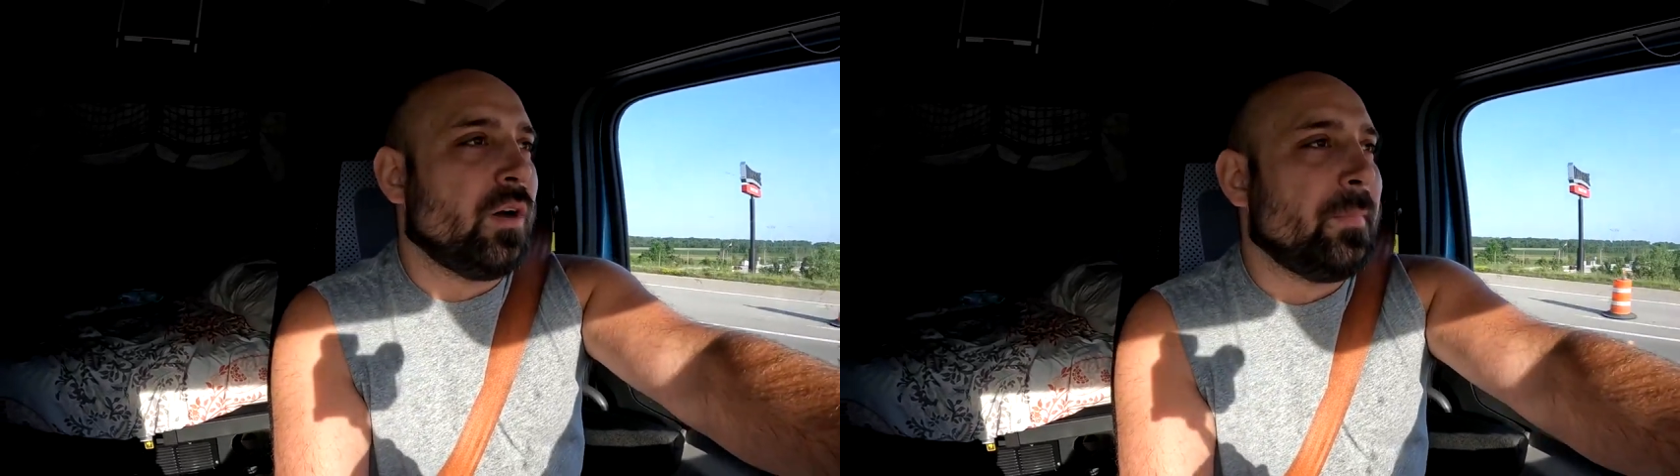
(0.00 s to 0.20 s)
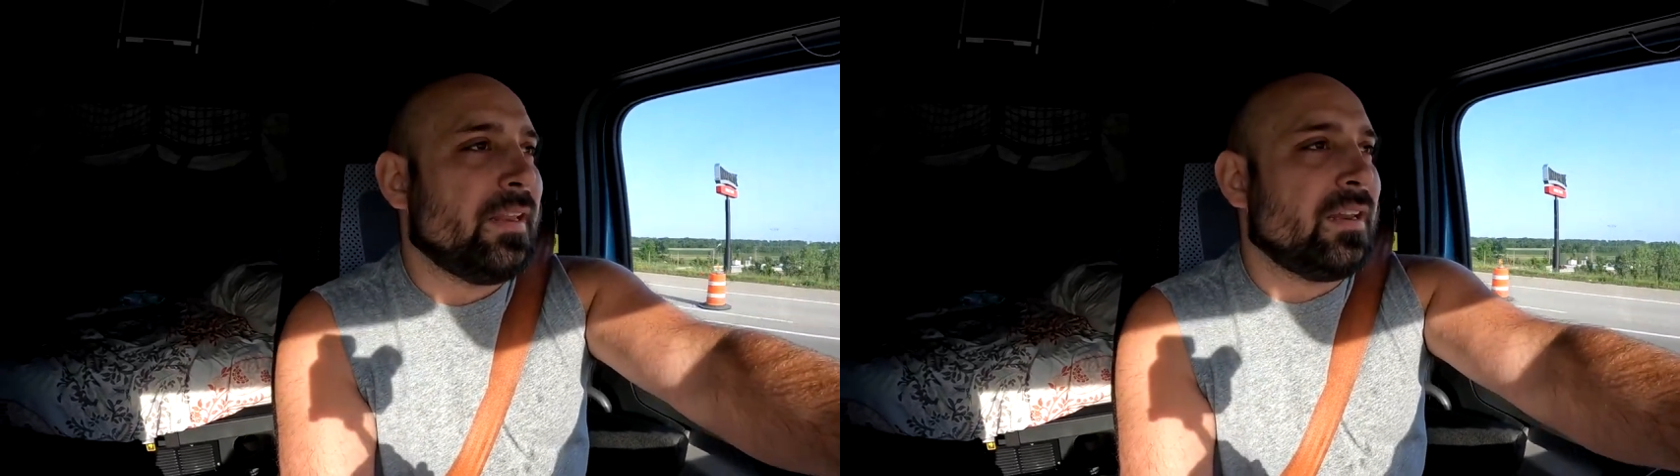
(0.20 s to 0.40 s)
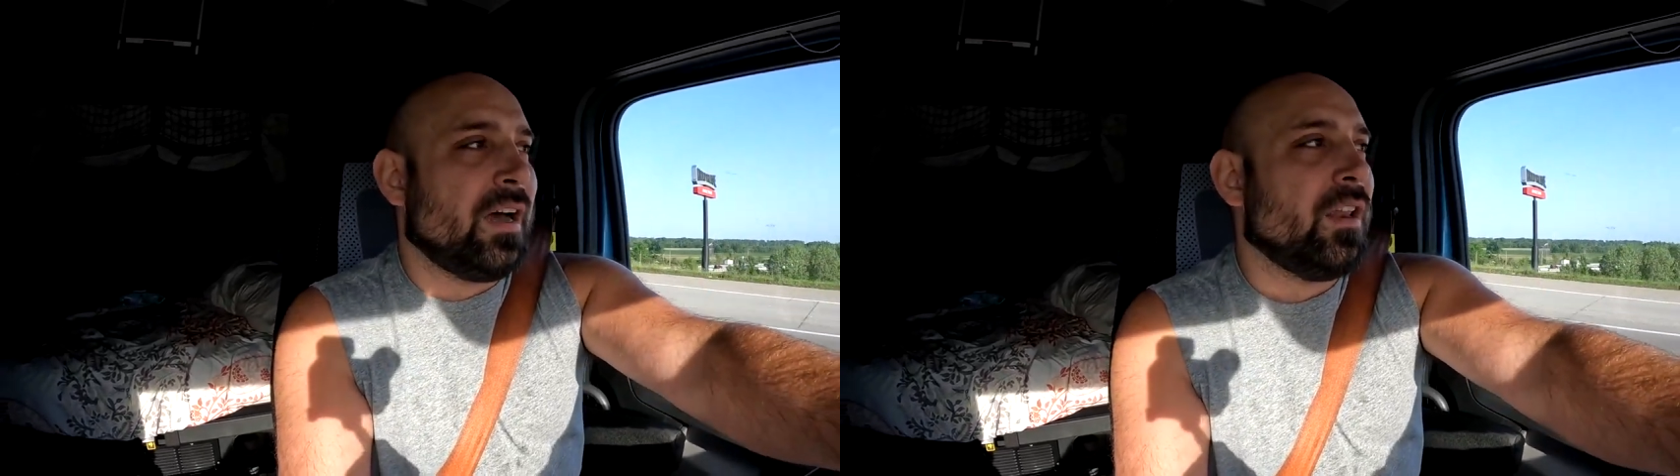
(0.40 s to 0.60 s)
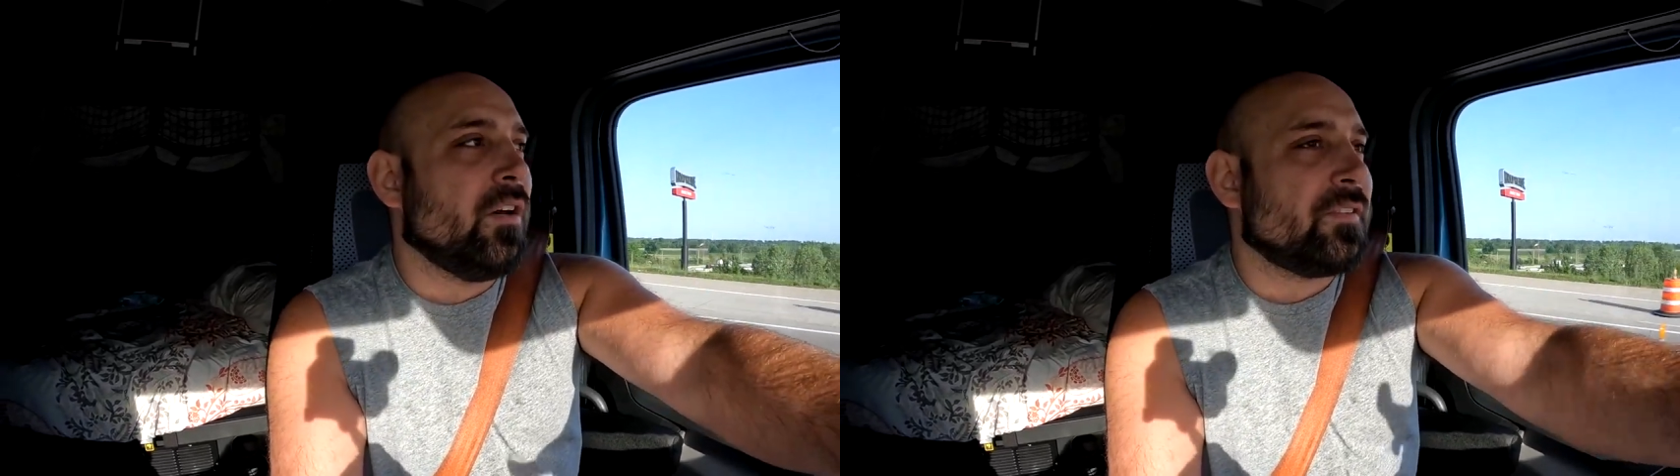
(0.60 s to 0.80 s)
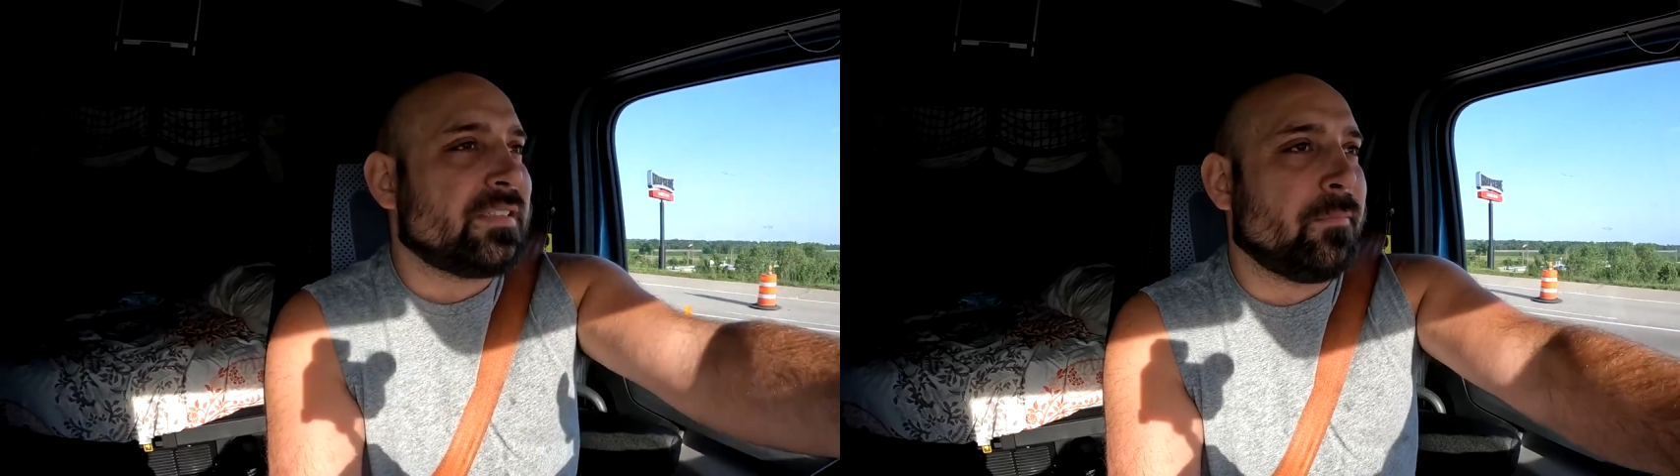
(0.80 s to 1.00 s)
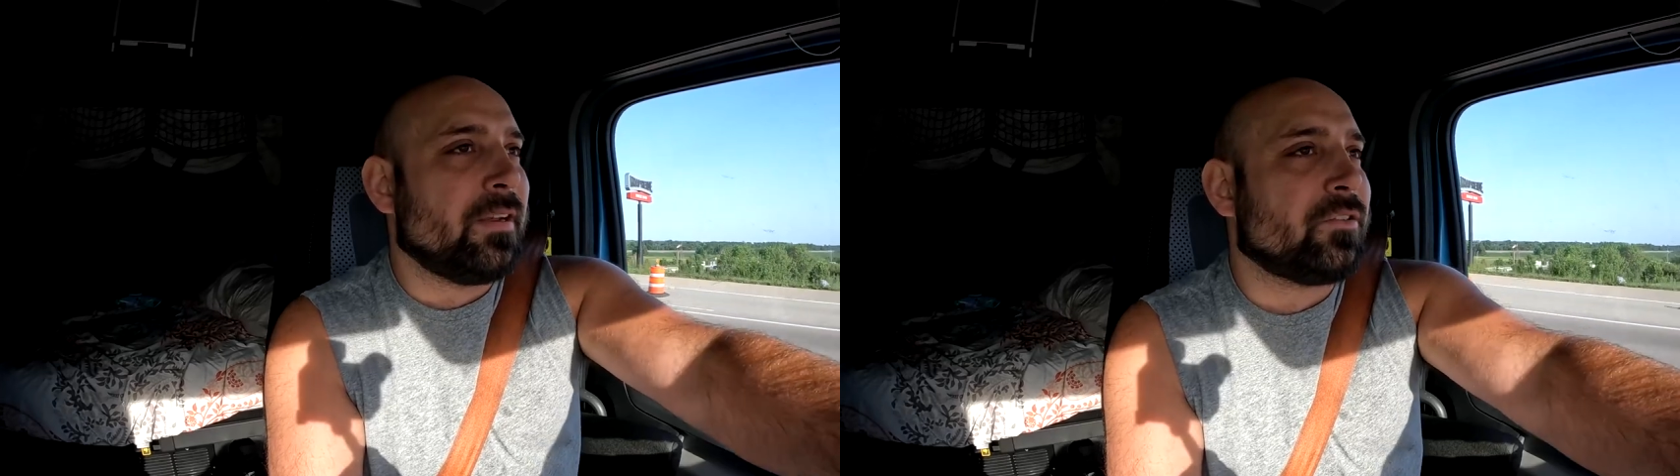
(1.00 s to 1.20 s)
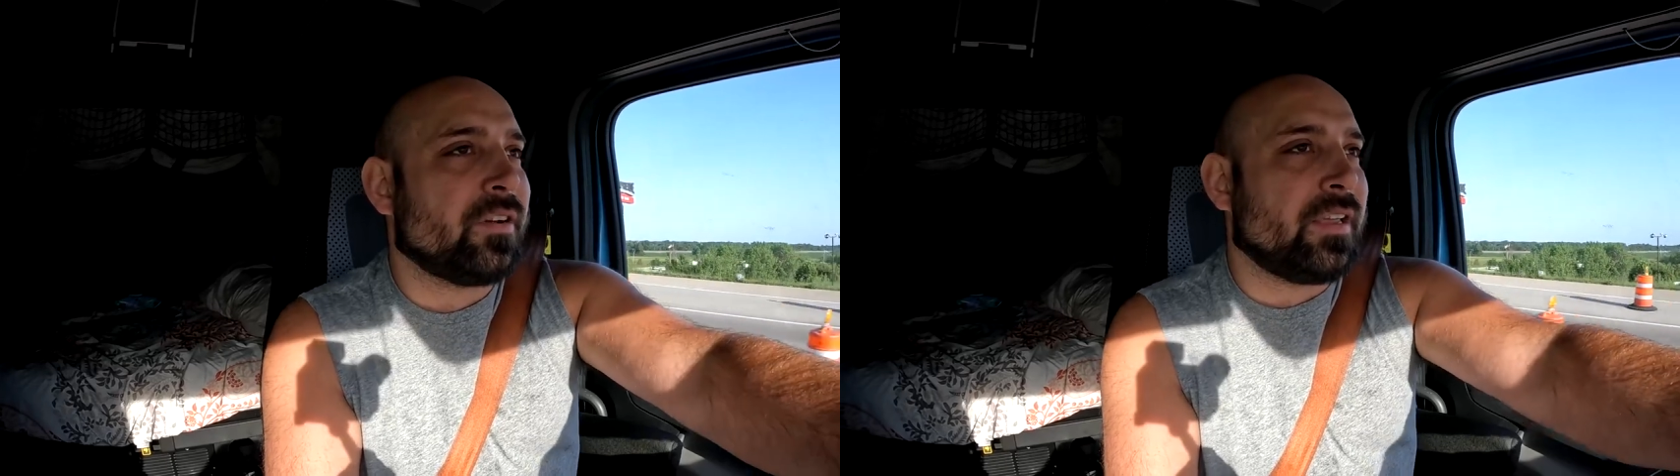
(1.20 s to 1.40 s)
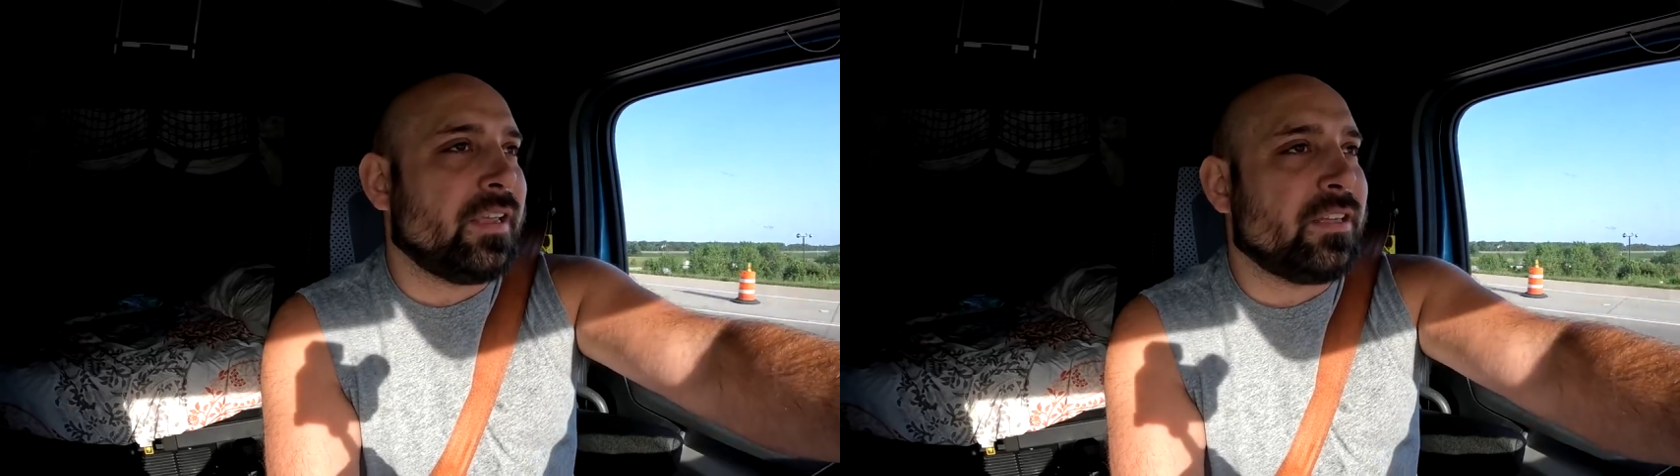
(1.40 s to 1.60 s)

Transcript: I mean, I love semi trucking